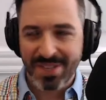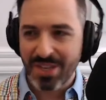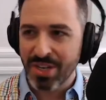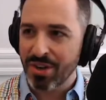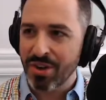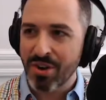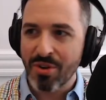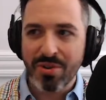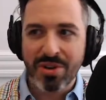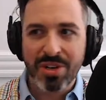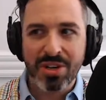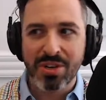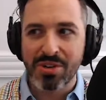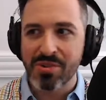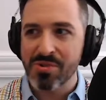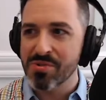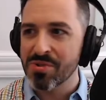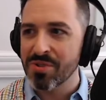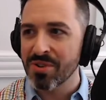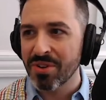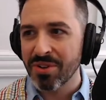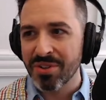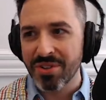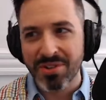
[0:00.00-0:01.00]
you're going to
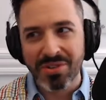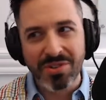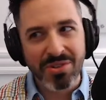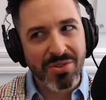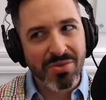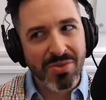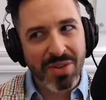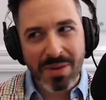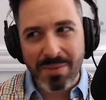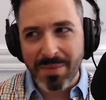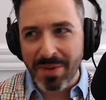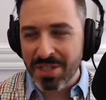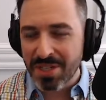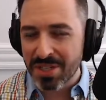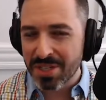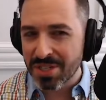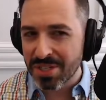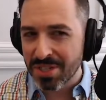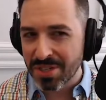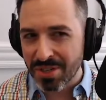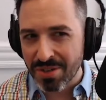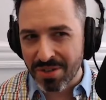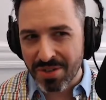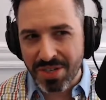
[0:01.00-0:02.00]
Google, you're doing a bunch
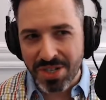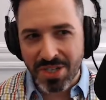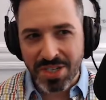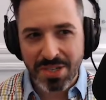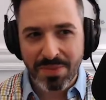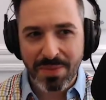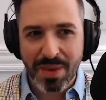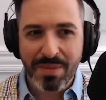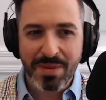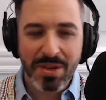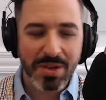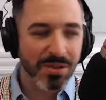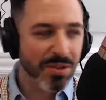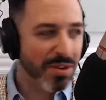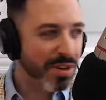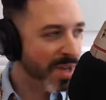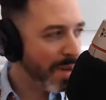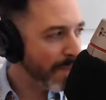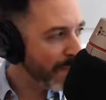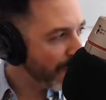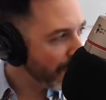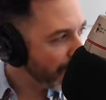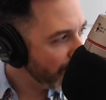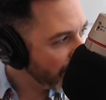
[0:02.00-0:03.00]
of searches, maybe you
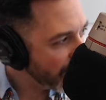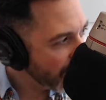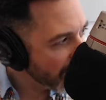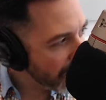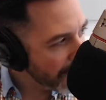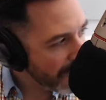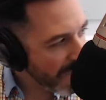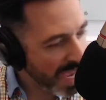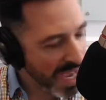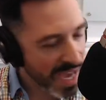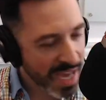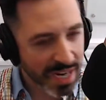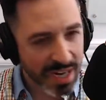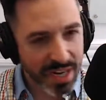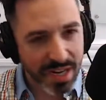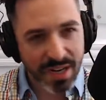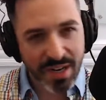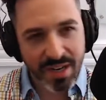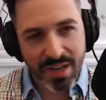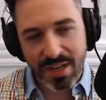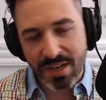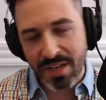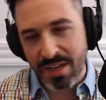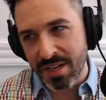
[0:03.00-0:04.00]
look up a few
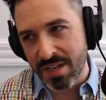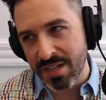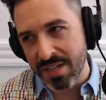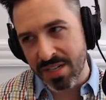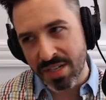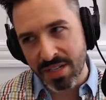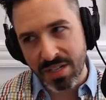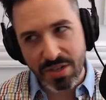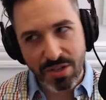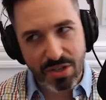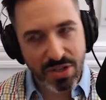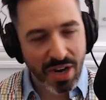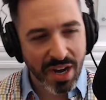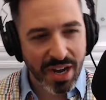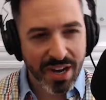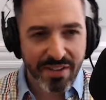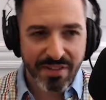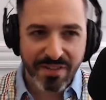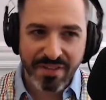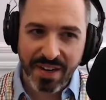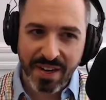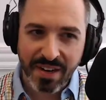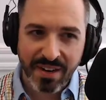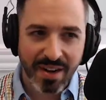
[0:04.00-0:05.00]
competitors and you try
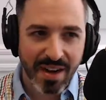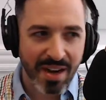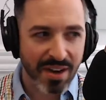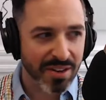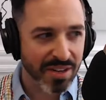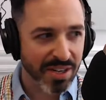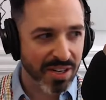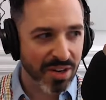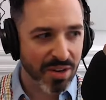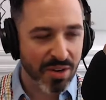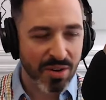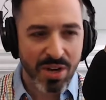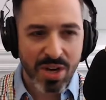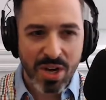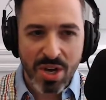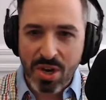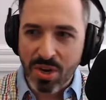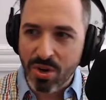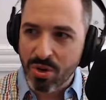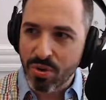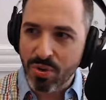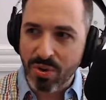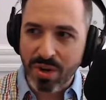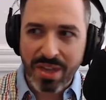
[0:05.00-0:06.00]
and figure out,
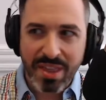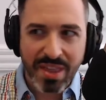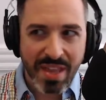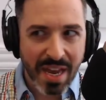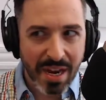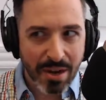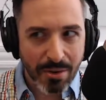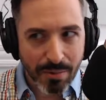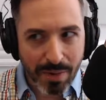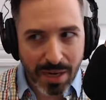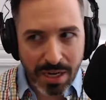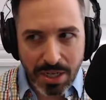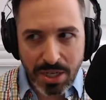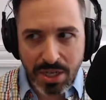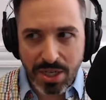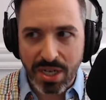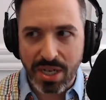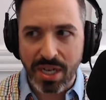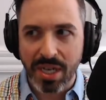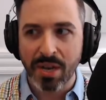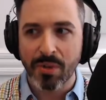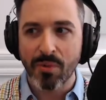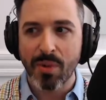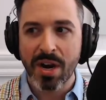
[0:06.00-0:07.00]
who are they
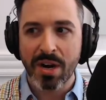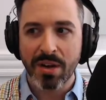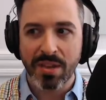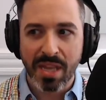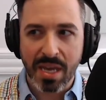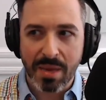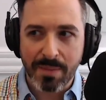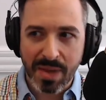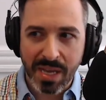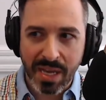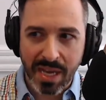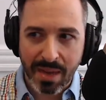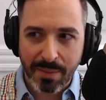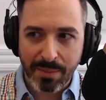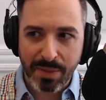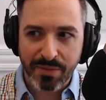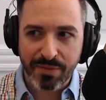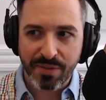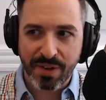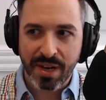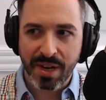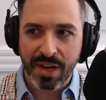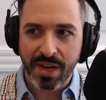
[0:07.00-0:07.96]
reaching, where are they being amplified.